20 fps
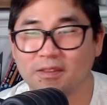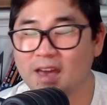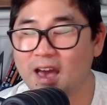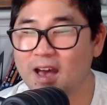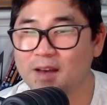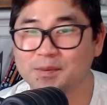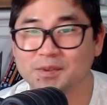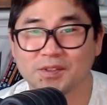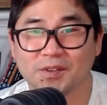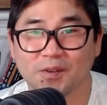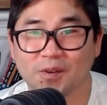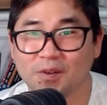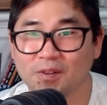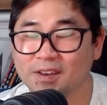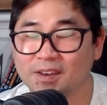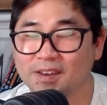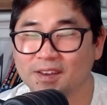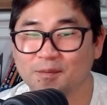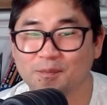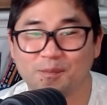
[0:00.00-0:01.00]

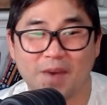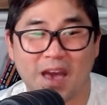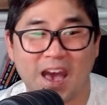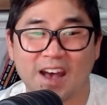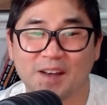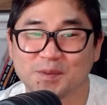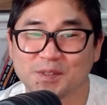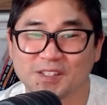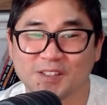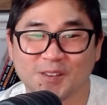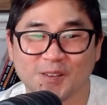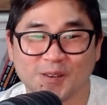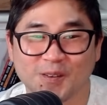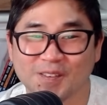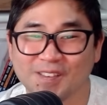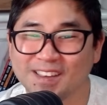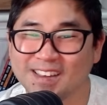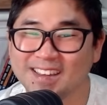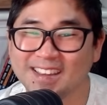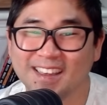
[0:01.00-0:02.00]
Absolutely.
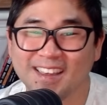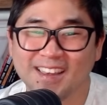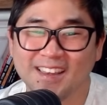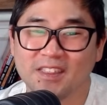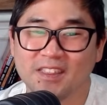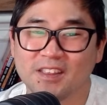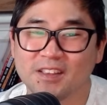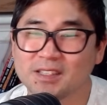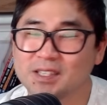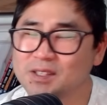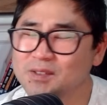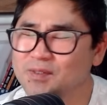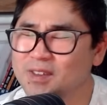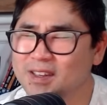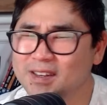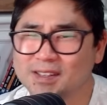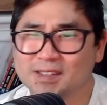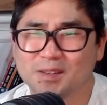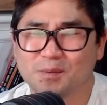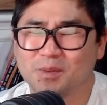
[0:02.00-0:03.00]
Absolutely. This is
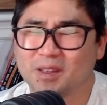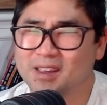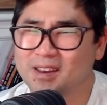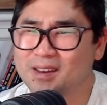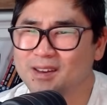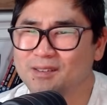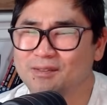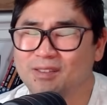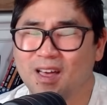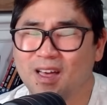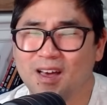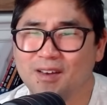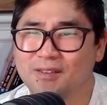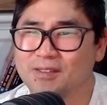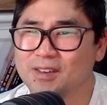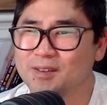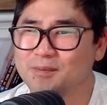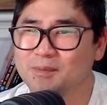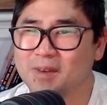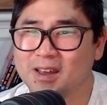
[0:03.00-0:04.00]
Venus, a planet of love
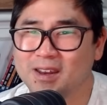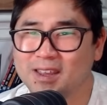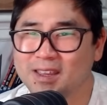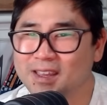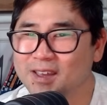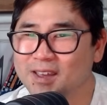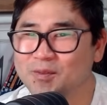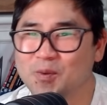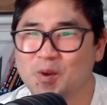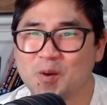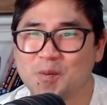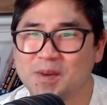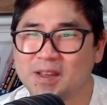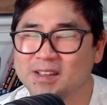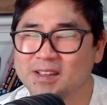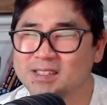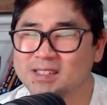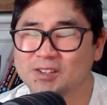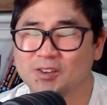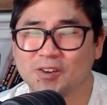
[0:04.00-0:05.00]
and money and
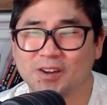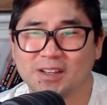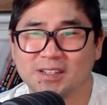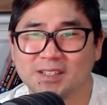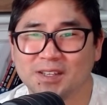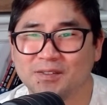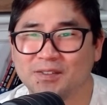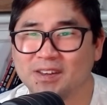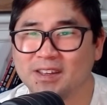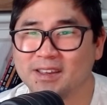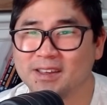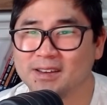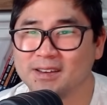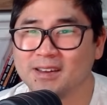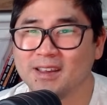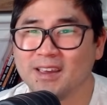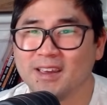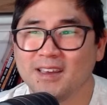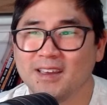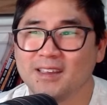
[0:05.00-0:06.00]
romance and creativity
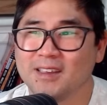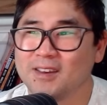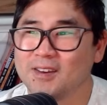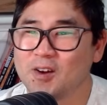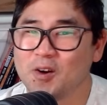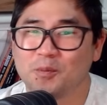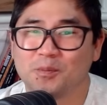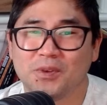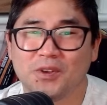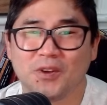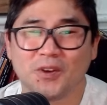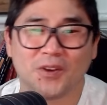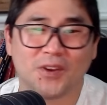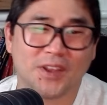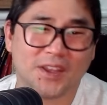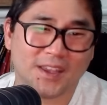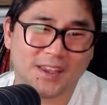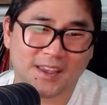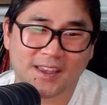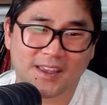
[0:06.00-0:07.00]
and, you know,
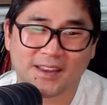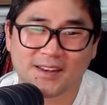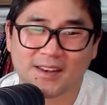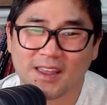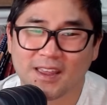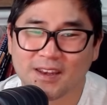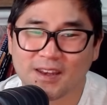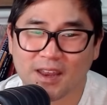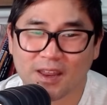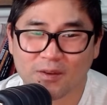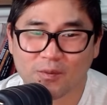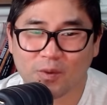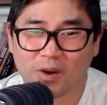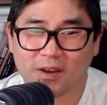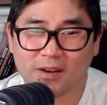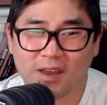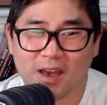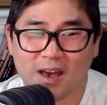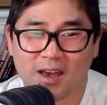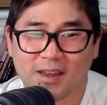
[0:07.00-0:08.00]
beauty and
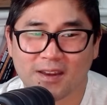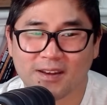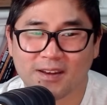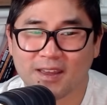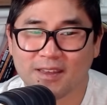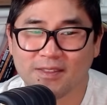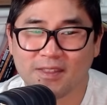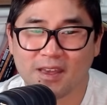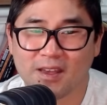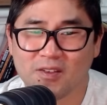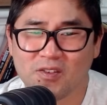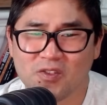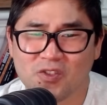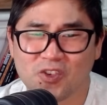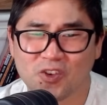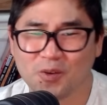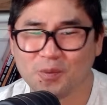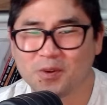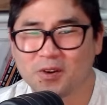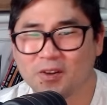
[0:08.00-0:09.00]
whatnot. And then
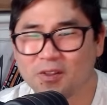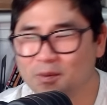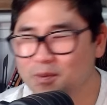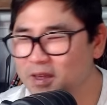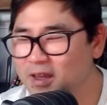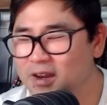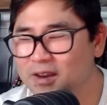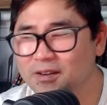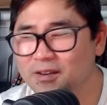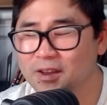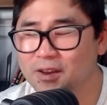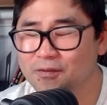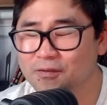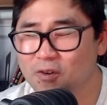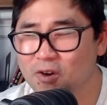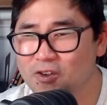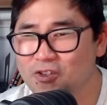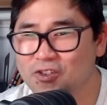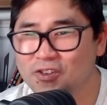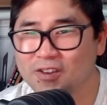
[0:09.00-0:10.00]
Jupiter, the planet of good
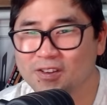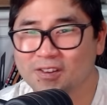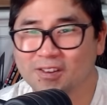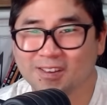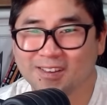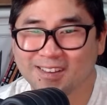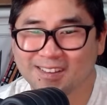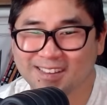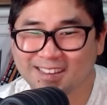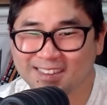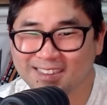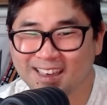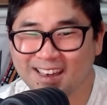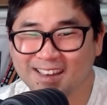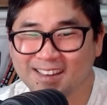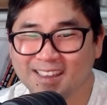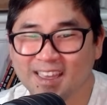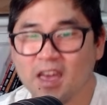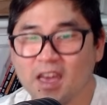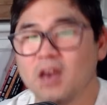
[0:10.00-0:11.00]
fortune. Good
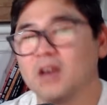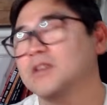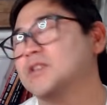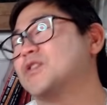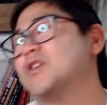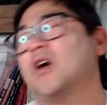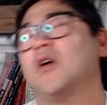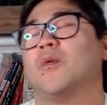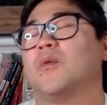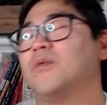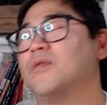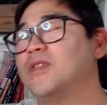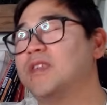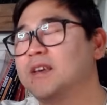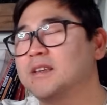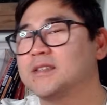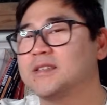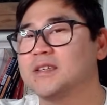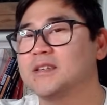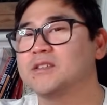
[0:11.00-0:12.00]
luck. So
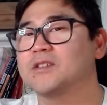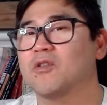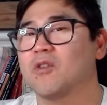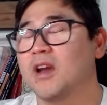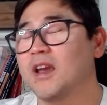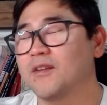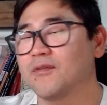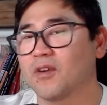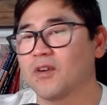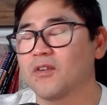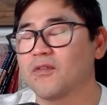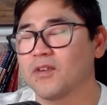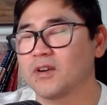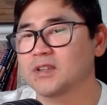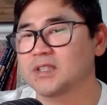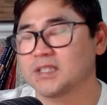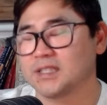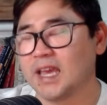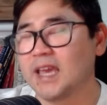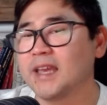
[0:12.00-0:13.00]
this is great for
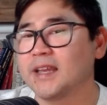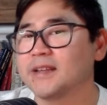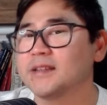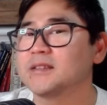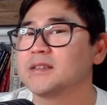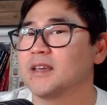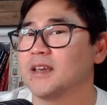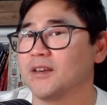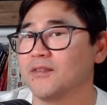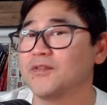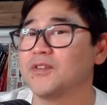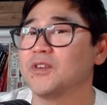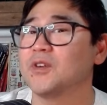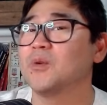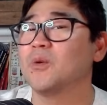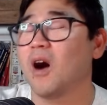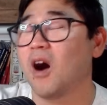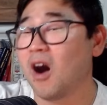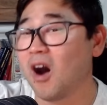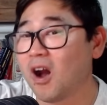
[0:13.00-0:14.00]
first dates if
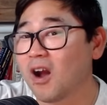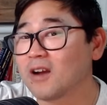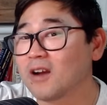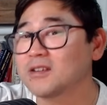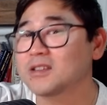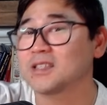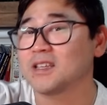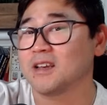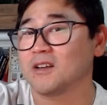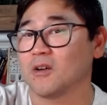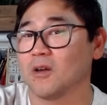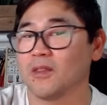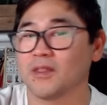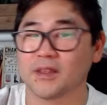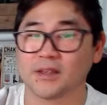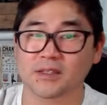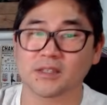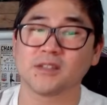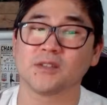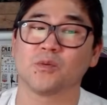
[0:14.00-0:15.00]
you are single.
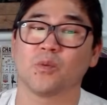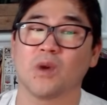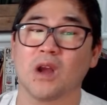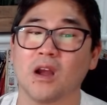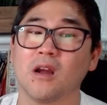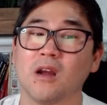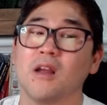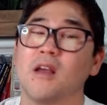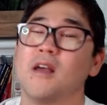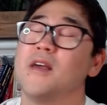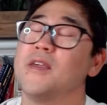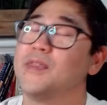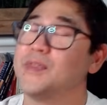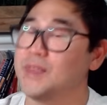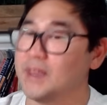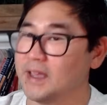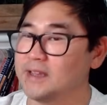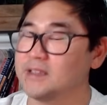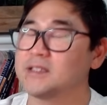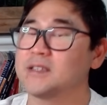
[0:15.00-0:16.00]
This is where
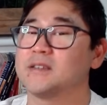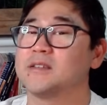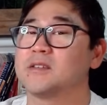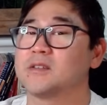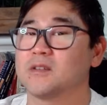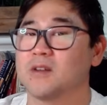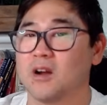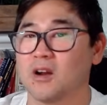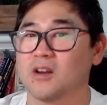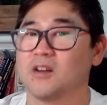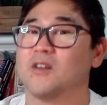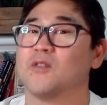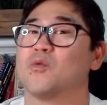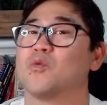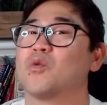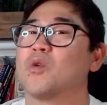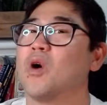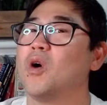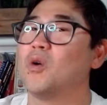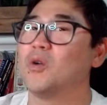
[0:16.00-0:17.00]
things can start
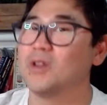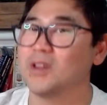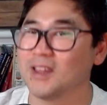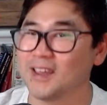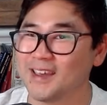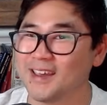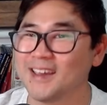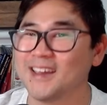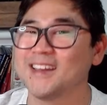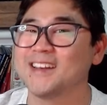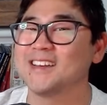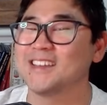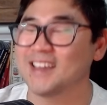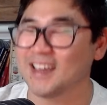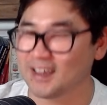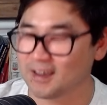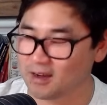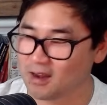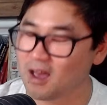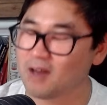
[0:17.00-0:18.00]
rolling,
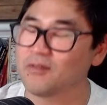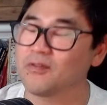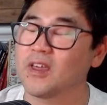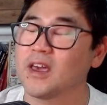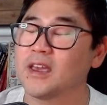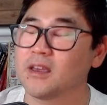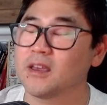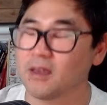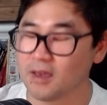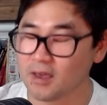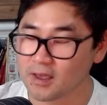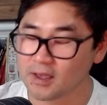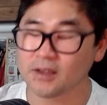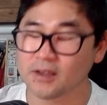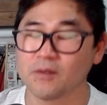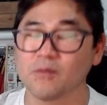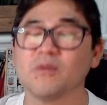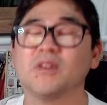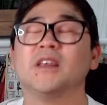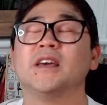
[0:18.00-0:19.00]
kicking off like
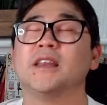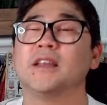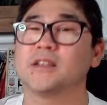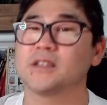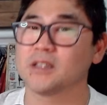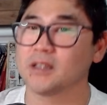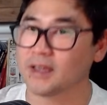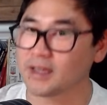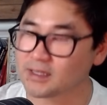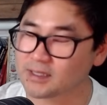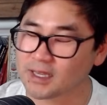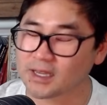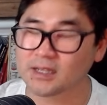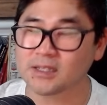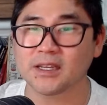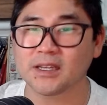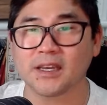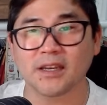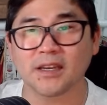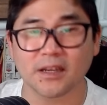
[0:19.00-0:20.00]
leading to like a
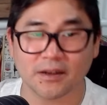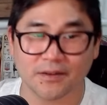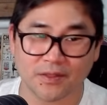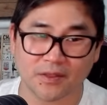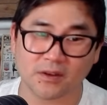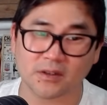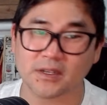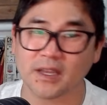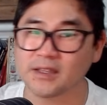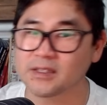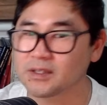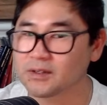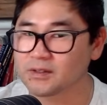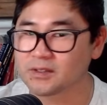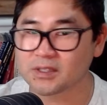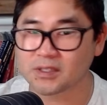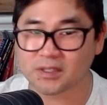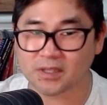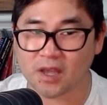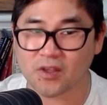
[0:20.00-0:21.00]
second date and a third date.
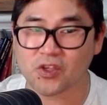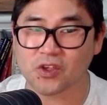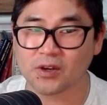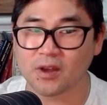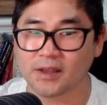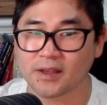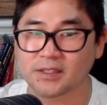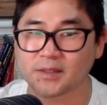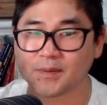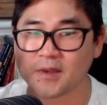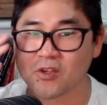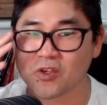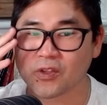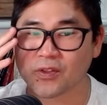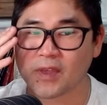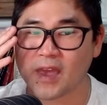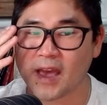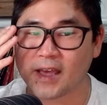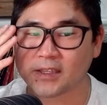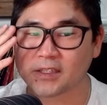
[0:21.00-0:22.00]
It's such an
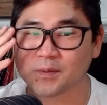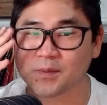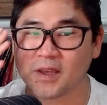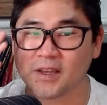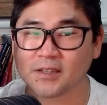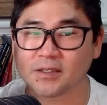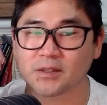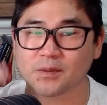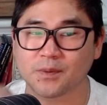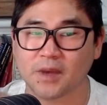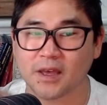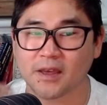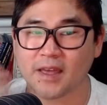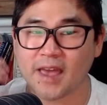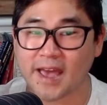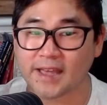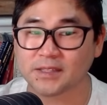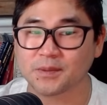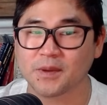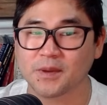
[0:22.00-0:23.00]
auspicious aspect,
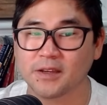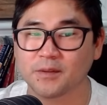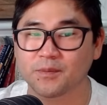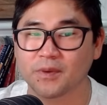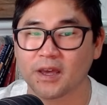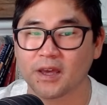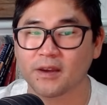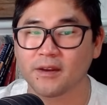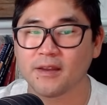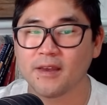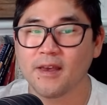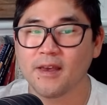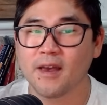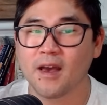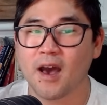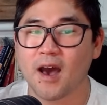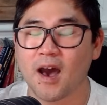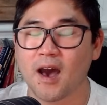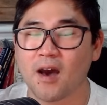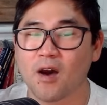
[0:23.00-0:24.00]
but
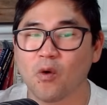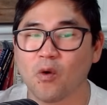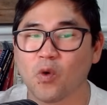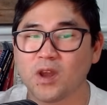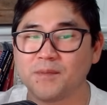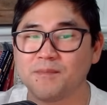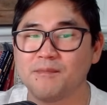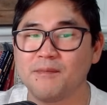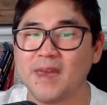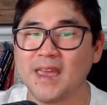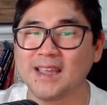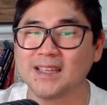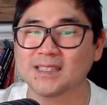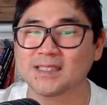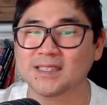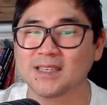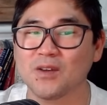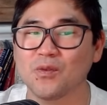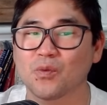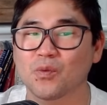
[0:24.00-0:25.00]
what
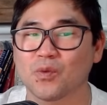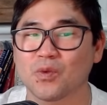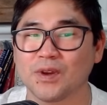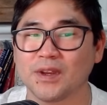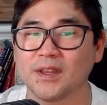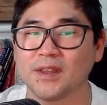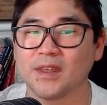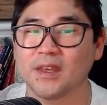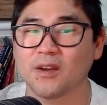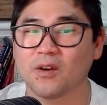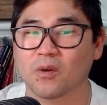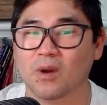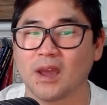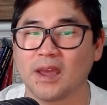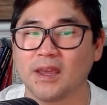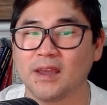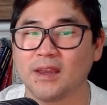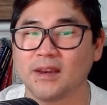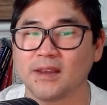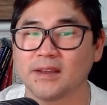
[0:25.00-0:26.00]
makes it really
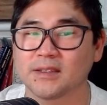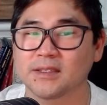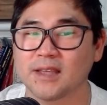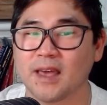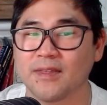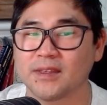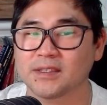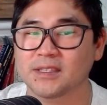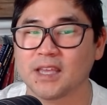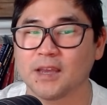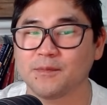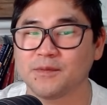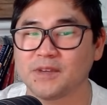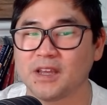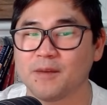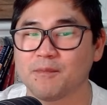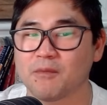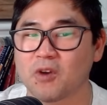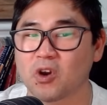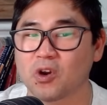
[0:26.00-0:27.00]
great is that the same
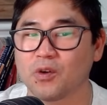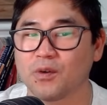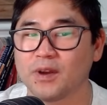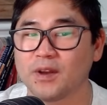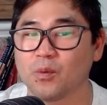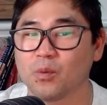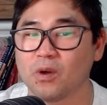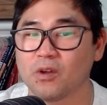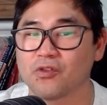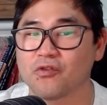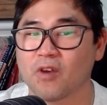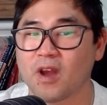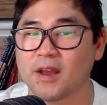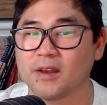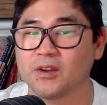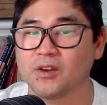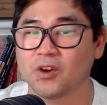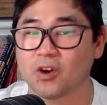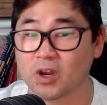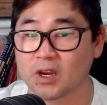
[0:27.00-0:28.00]
day Mercury will
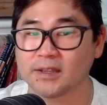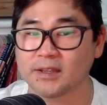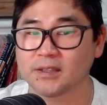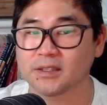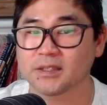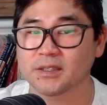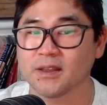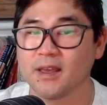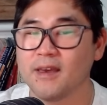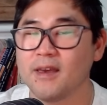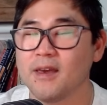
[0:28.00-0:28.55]
trine Uranus.